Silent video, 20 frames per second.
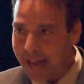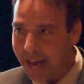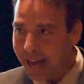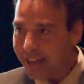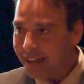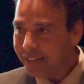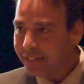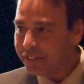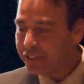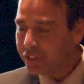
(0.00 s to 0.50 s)

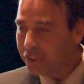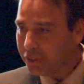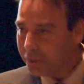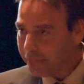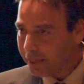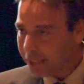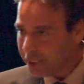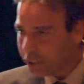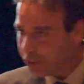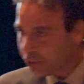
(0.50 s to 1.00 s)
I have
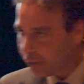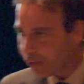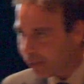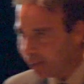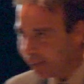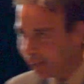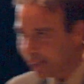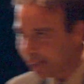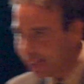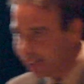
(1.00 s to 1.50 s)
too much
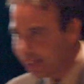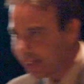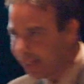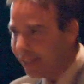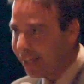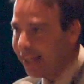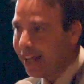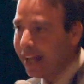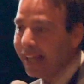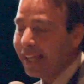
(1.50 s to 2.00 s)
stress
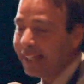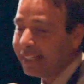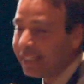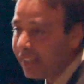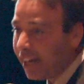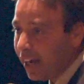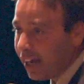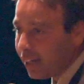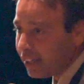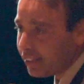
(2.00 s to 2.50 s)

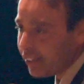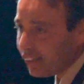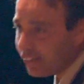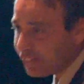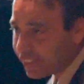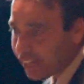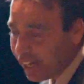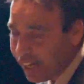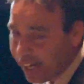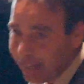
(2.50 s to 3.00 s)
and not
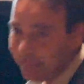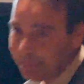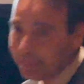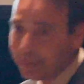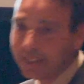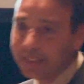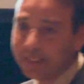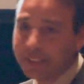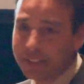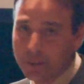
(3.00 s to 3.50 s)
enough
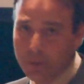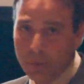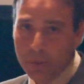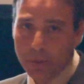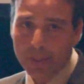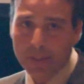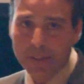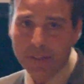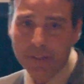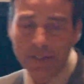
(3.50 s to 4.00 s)
time to
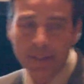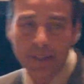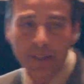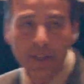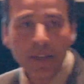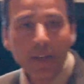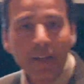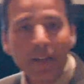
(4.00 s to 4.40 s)
deal with it.